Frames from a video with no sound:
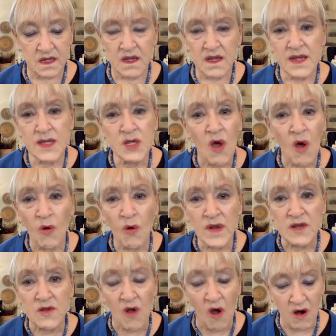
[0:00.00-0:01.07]
"It's cold
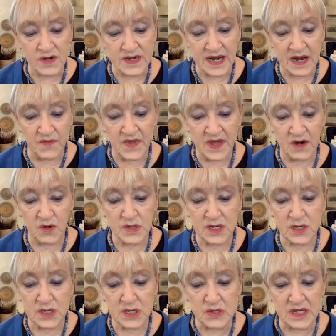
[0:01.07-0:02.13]
and dark down there," said
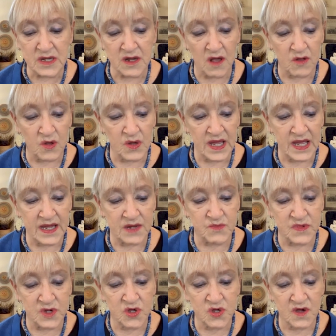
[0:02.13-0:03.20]
Susie Knucklehead with
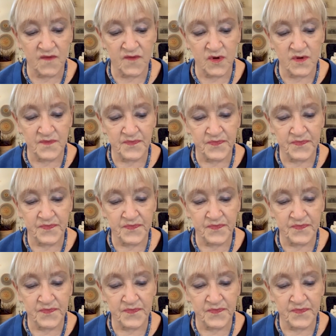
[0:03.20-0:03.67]
a shiver.